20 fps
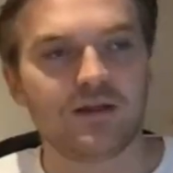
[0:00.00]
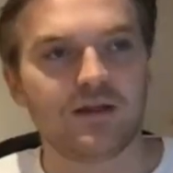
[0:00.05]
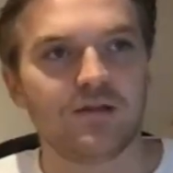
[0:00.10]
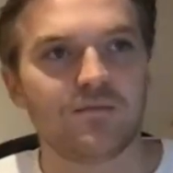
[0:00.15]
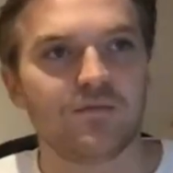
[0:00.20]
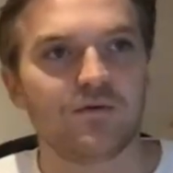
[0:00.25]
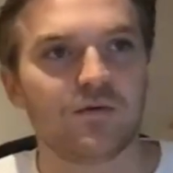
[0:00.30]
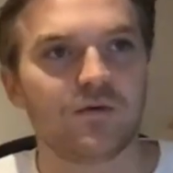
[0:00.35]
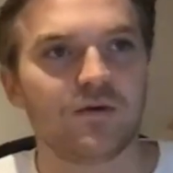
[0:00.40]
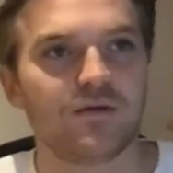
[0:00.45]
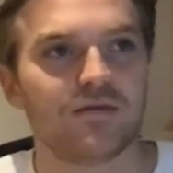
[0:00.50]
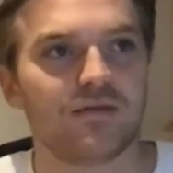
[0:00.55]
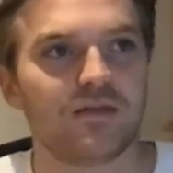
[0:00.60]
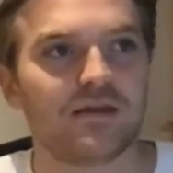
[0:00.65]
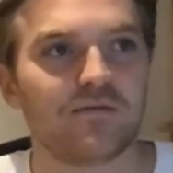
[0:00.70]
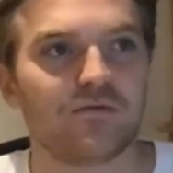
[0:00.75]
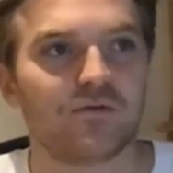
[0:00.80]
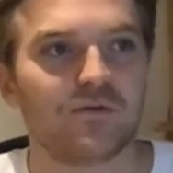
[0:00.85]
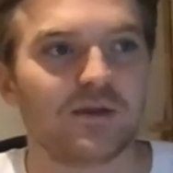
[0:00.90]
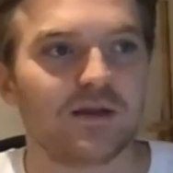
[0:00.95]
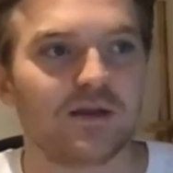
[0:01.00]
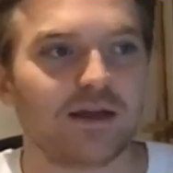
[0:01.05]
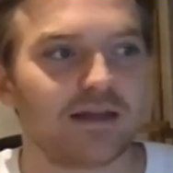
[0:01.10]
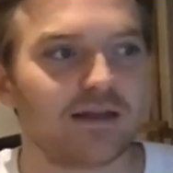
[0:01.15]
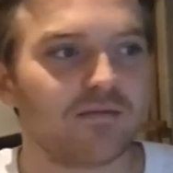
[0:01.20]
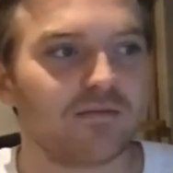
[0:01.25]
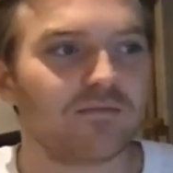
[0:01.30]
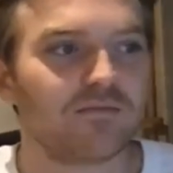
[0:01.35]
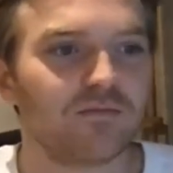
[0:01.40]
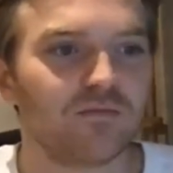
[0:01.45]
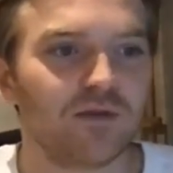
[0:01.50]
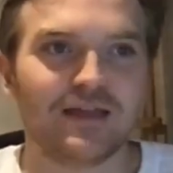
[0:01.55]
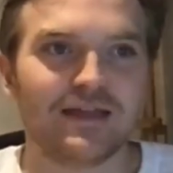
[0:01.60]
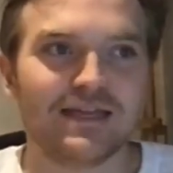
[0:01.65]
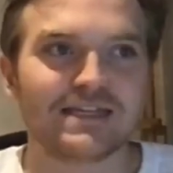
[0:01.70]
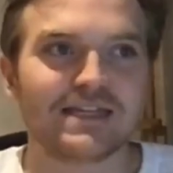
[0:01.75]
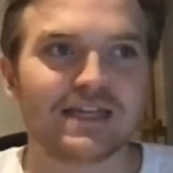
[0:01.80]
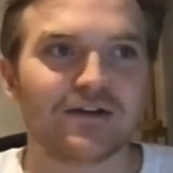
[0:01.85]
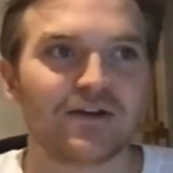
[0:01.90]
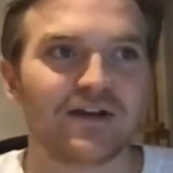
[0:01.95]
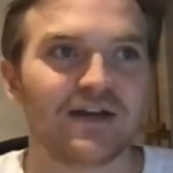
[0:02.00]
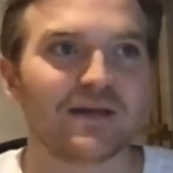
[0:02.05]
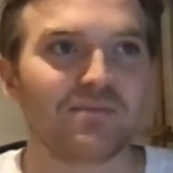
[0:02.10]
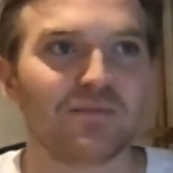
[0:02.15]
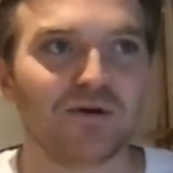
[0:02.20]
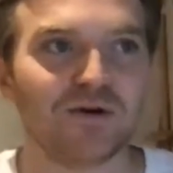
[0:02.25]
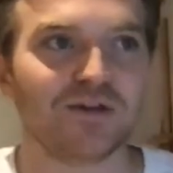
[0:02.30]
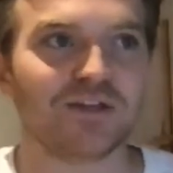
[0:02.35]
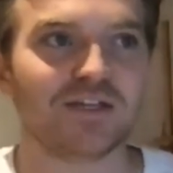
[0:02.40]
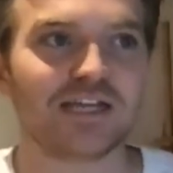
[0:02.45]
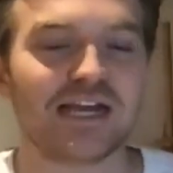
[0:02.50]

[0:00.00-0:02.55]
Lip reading: number one thing would be like, is there any point